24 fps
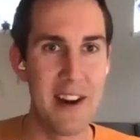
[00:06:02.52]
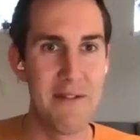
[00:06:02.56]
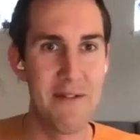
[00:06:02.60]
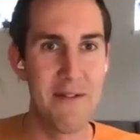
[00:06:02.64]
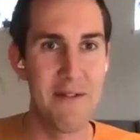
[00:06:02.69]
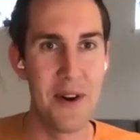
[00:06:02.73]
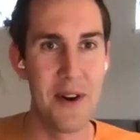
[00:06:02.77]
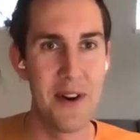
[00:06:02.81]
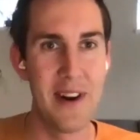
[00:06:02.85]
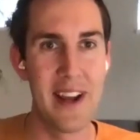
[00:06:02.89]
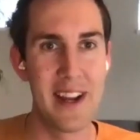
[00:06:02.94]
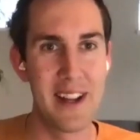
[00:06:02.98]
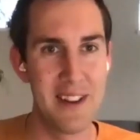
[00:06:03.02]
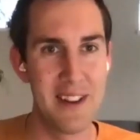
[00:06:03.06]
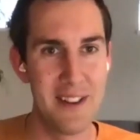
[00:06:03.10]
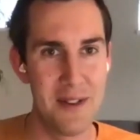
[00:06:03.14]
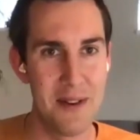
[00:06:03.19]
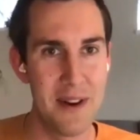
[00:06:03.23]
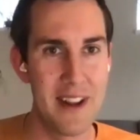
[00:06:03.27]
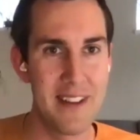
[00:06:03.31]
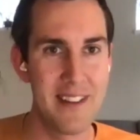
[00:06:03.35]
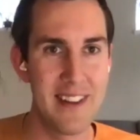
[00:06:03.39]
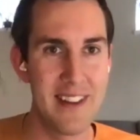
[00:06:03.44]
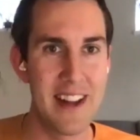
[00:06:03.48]
that photo, like
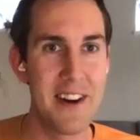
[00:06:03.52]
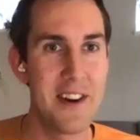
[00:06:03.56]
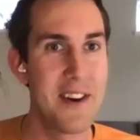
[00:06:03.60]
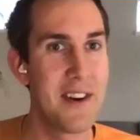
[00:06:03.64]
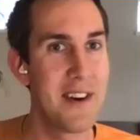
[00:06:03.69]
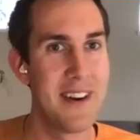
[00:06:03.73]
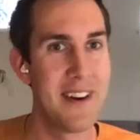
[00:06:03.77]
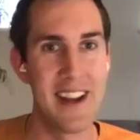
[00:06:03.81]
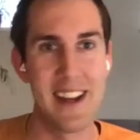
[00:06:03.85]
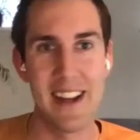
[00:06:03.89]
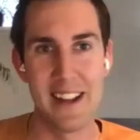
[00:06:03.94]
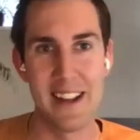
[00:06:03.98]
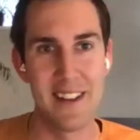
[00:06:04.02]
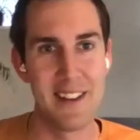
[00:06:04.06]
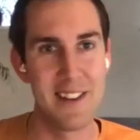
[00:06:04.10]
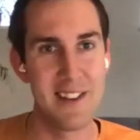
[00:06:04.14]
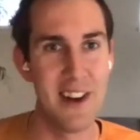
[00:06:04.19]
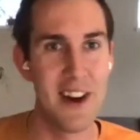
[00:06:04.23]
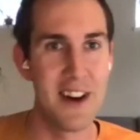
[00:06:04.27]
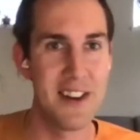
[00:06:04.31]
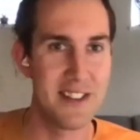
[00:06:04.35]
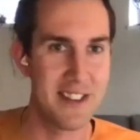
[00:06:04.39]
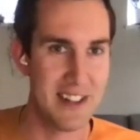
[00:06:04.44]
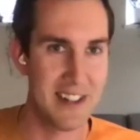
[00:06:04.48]
two days later, like it's
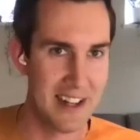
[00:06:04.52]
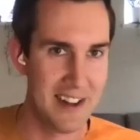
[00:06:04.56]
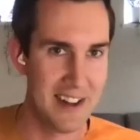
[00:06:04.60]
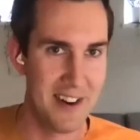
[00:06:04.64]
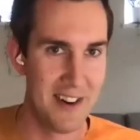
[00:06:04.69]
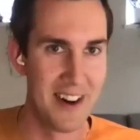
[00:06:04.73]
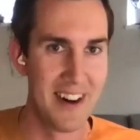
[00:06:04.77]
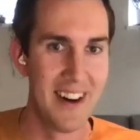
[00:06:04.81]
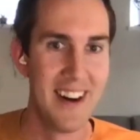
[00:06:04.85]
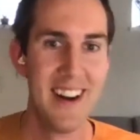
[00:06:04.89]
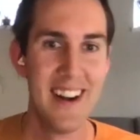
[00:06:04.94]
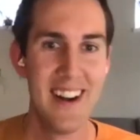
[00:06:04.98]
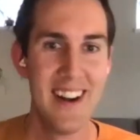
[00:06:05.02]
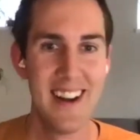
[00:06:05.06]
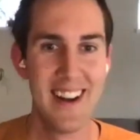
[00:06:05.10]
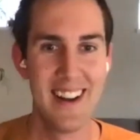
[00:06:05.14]
lost in your,